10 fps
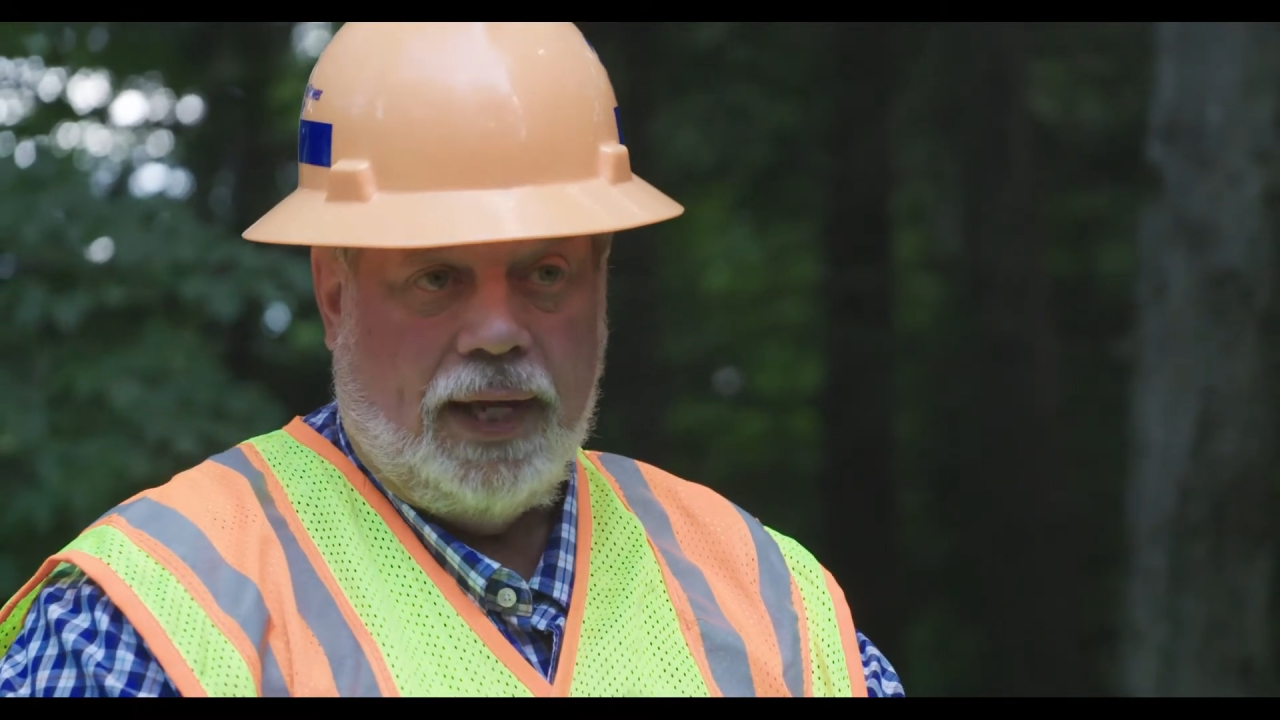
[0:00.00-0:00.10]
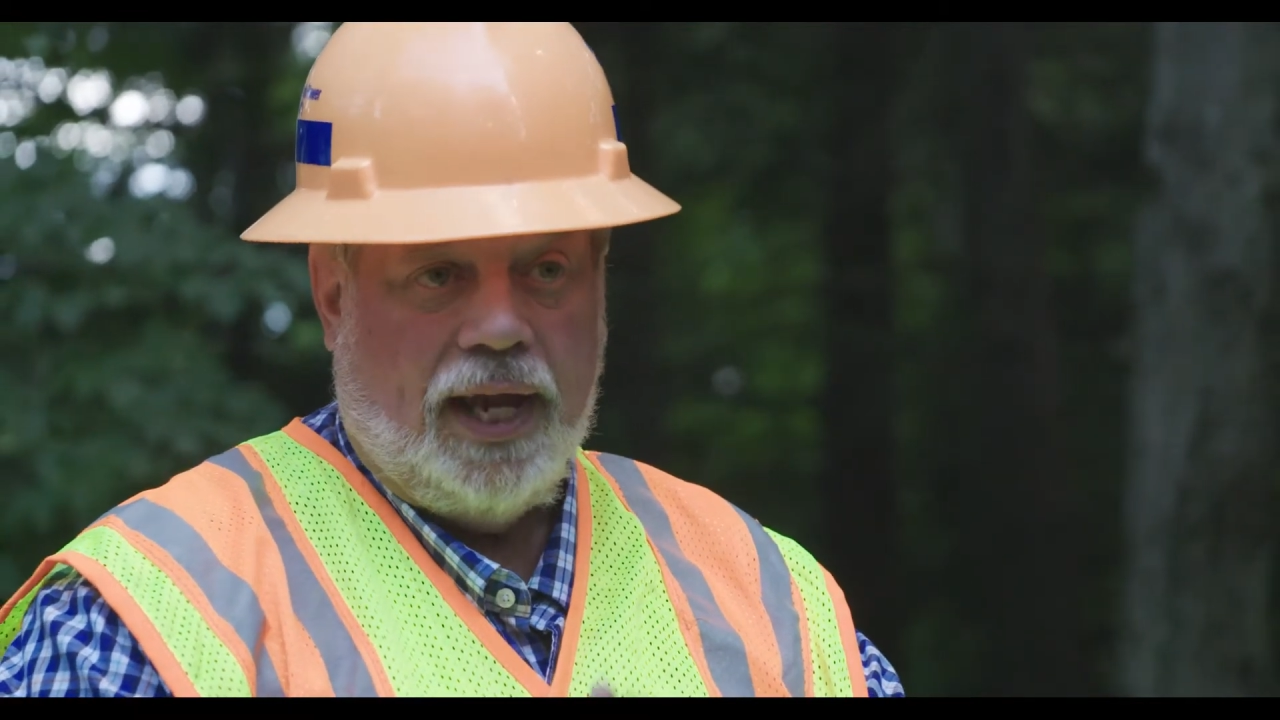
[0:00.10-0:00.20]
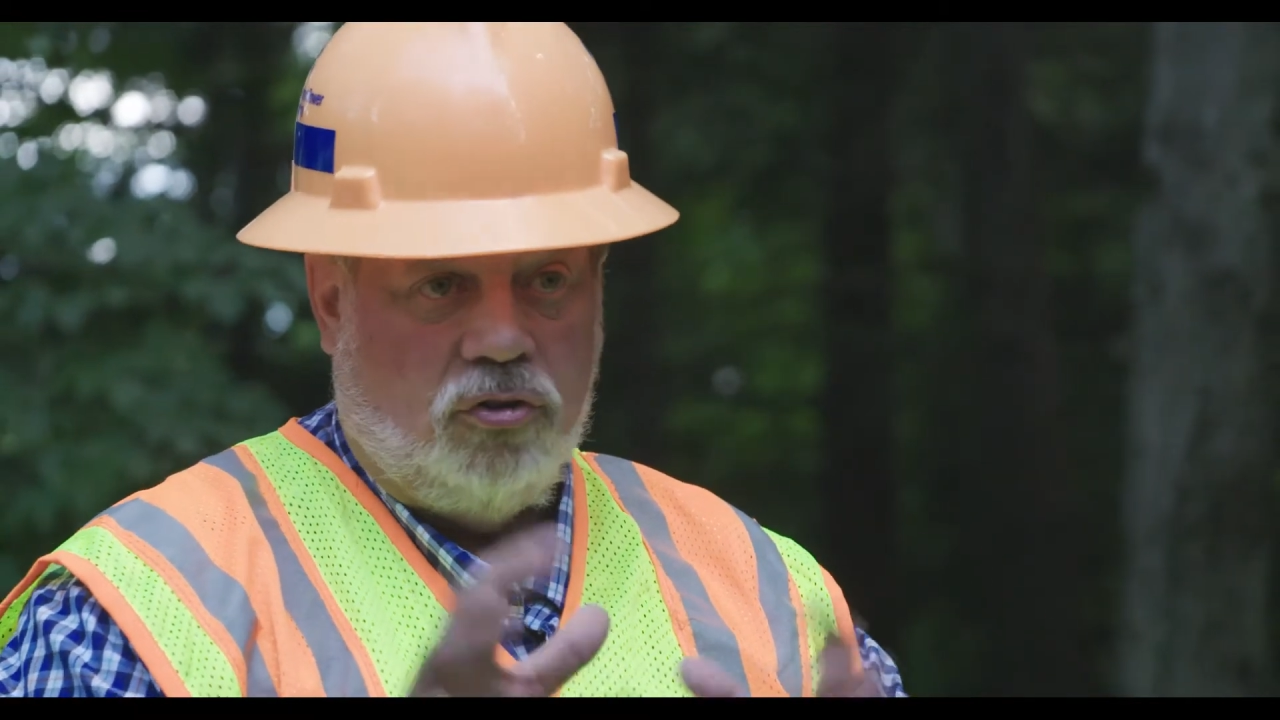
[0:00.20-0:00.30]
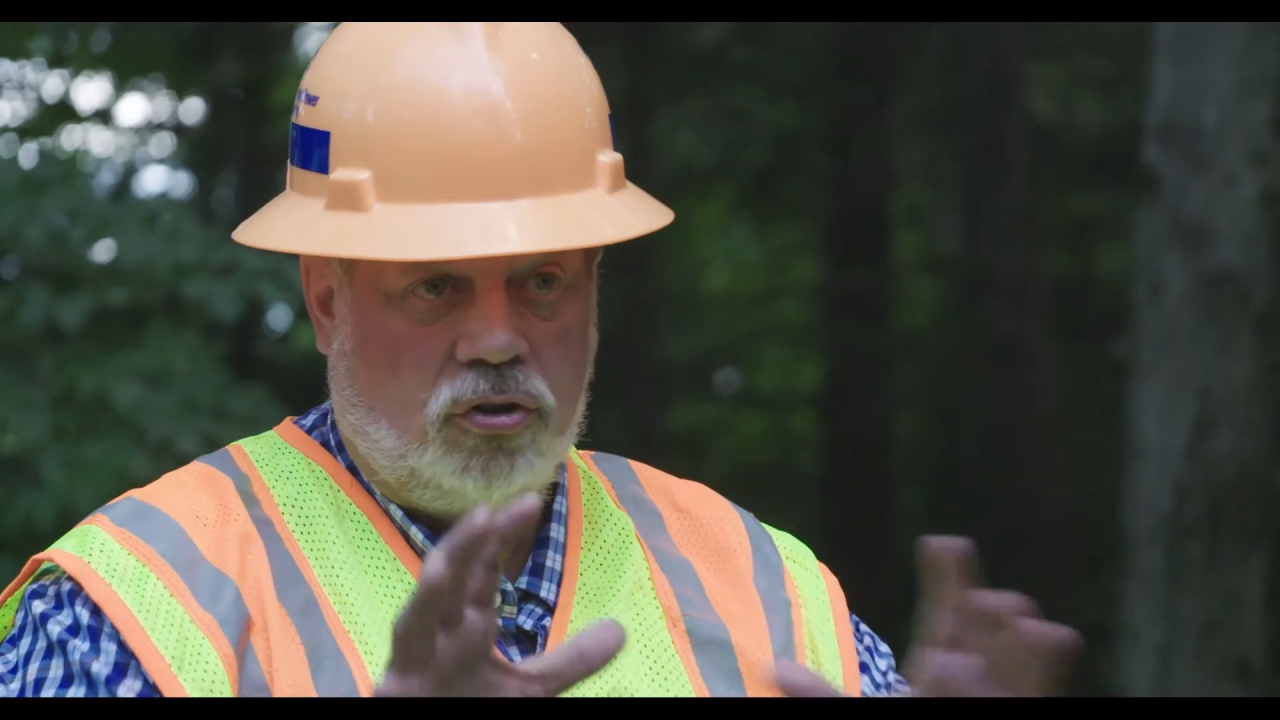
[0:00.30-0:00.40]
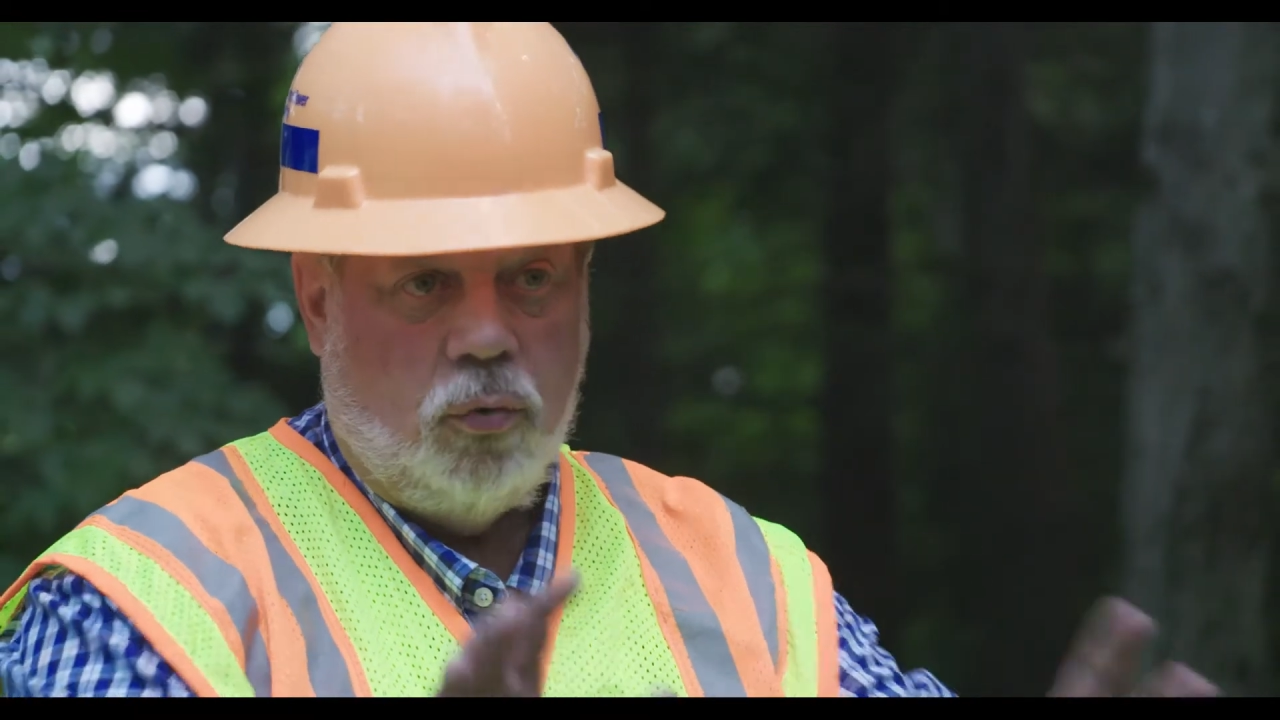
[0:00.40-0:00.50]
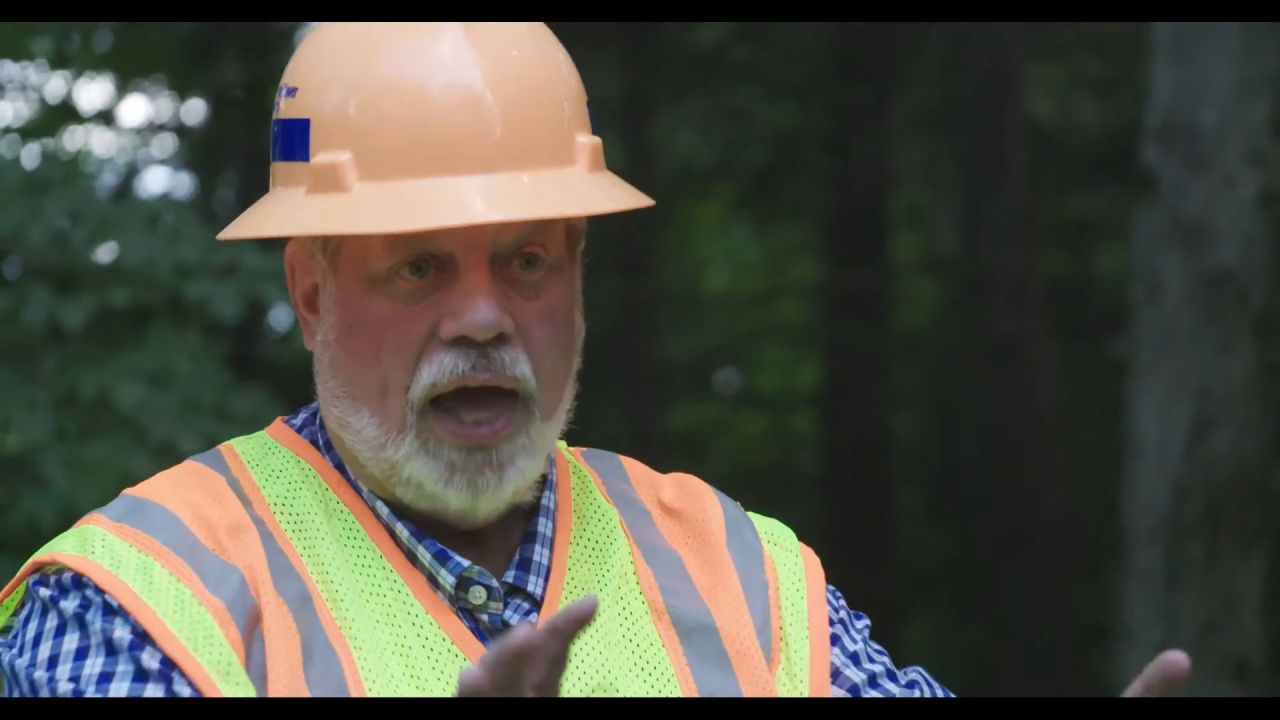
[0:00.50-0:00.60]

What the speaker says: it's you